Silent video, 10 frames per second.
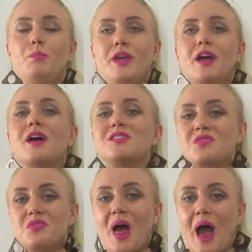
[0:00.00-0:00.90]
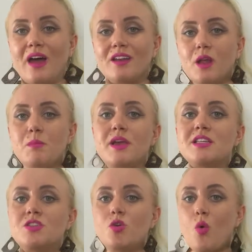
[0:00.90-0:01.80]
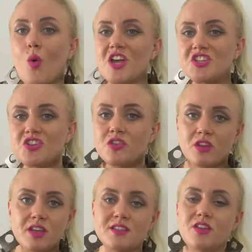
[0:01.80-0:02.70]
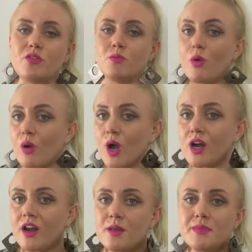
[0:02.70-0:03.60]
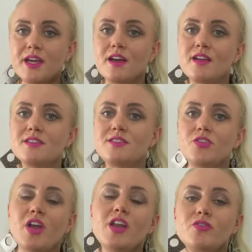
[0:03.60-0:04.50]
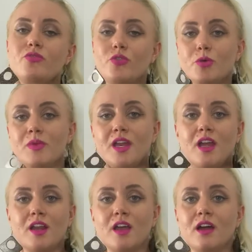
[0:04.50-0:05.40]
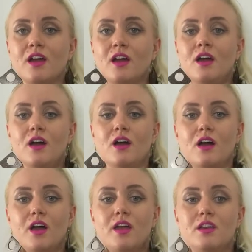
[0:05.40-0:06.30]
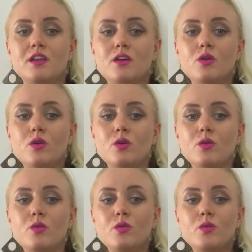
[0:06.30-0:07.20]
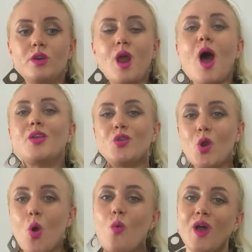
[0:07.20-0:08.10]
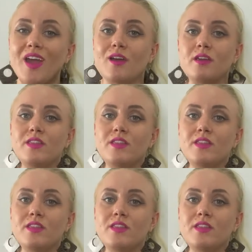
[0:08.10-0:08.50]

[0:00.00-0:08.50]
because of that, it makes you question things even more. And because you're kind of ruminating on not knowing